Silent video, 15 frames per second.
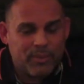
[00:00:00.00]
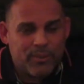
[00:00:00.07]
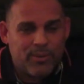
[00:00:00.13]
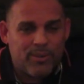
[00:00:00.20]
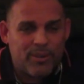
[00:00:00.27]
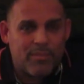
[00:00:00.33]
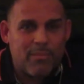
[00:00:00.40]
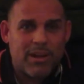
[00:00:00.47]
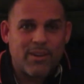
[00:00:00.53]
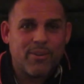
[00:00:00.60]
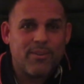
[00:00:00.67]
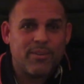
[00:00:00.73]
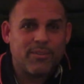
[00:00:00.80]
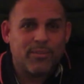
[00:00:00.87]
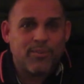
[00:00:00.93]
to call
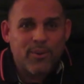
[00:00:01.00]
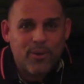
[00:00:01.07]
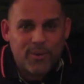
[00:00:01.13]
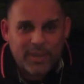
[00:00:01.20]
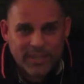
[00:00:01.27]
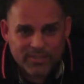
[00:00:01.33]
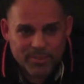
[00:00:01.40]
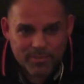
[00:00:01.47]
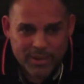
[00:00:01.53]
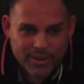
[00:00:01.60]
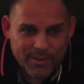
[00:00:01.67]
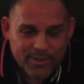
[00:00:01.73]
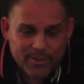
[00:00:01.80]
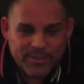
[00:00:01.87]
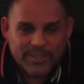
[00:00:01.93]
next on my
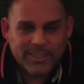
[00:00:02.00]
court.